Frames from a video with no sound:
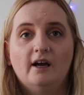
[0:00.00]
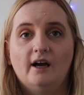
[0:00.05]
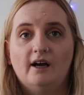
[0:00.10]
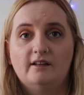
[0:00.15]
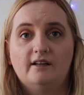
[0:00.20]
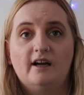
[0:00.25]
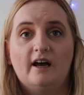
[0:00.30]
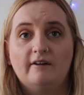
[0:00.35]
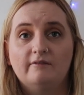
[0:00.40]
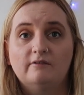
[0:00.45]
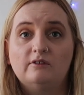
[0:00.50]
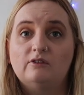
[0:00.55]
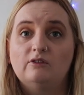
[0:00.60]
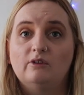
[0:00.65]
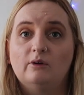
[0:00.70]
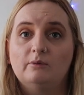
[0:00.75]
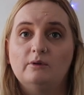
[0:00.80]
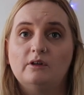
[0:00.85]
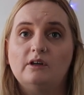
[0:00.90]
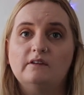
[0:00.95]
and I haven't
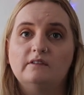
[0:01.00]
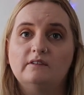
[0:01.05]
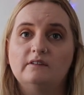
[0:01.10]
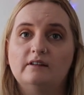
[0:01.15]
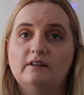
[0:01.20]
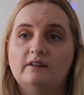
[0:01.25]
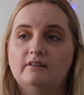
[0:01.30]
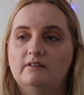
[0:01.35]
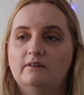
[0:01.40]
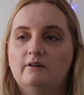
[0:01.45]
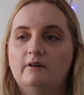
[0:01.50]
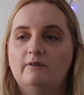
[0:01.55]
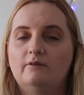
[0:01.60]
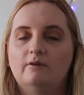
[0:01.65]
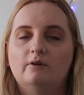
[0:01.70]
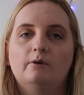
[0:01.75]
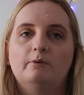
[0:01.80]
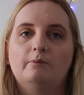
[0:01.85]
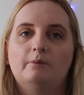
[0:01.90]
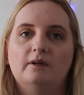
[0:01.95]
stopped using it. So I
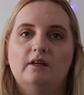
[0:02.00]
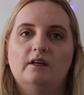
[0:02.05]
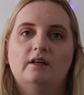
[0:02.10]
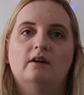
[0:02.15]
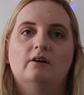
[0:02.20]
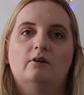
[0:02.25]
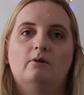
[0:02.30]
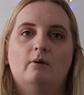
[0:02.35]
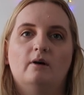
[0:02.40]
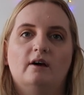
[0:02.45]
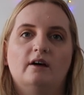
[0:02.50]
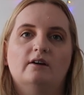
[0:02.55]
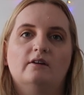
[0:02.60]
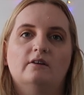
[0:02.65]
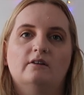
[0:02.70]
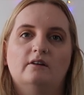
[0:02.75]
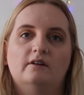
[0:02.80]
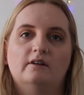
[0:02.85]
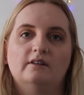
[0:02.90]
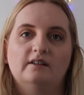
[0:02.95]
thought it'd be quite a
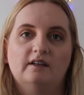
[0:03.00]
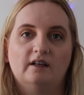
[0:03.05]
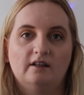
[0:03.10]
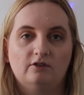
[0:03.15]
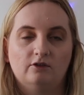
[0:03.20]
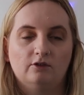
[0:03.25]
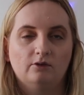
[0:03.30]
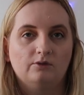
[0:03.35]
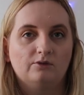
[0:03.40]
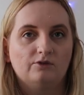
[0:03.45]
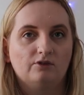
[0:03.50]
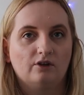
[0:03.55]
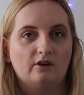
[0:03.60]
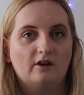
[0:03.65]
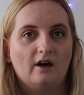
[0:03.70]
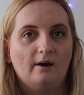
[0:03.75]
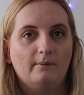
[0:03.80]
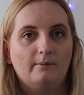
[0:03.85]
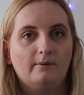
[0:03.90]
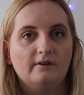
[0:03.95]
good idea to
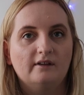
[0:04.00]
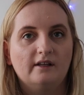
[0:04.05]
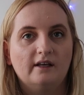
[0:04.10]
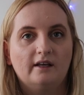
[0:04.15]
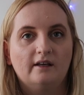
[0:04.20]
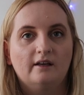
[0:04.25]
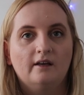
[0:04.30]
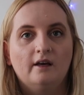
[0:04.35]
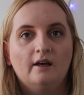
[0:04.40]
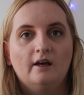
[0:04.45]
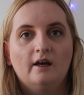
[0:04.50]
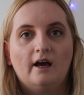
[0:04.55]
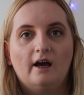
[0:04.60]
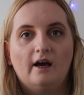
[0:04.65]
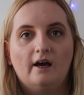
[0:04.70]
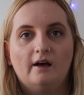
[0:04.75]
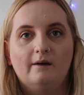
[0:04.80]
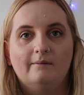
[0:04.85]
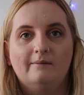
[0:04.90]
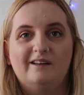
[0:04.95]
stock up on it.
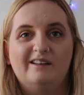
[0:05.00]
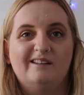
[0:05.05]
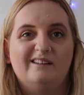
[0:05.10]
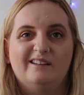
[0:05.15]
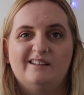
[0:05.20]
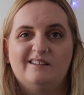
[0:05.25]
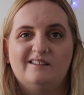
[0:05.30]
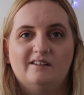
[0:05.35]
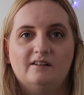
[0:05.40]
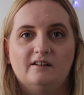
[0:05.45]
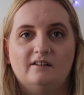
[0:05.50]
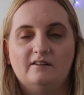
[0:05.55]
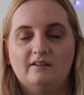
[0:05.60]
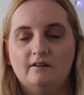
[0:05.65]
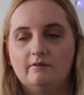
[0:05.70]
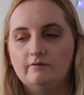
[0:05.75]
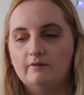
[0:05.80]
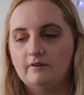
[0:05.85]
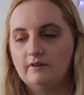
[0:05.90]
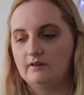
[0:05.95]
as it's
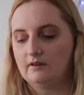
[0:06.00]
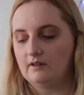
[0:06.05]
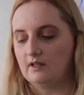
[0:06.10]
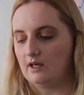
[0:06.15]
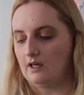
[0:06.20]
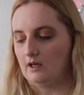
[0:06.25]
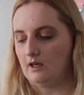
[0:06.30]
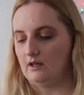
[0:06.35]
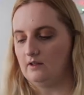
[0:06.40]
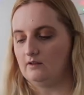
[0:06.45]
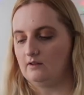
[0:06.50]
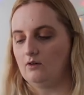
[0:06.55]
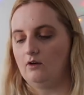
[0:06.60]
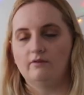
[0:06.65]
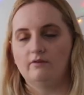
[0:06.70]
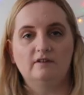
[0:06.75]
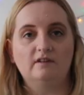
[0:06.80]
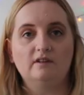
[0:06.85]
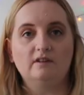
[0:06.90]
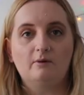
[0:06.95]
something that is
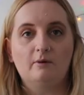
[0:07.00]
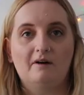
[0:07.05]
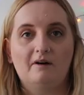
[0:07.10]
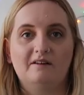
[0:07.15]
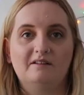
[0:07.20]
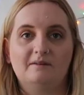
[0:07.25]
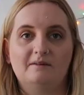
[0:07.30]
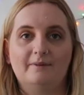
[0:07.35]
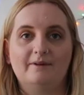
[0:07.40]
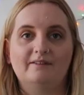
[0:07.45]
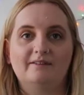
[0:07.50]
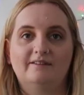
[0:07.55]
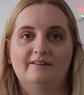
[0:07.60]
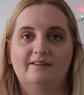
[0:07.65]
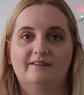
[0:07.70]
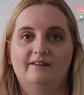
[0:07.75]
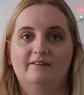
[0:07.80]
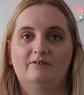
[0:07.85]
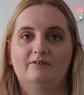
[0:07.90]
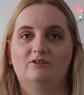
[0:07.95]
obviously quite
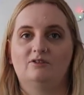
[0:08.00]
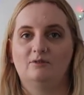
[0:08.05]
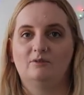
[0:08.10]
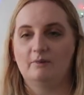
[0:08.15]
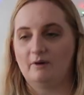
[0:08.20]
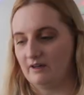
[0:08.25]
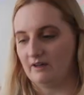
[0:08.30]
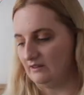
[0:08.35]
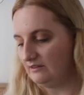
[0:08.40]
expensive to buy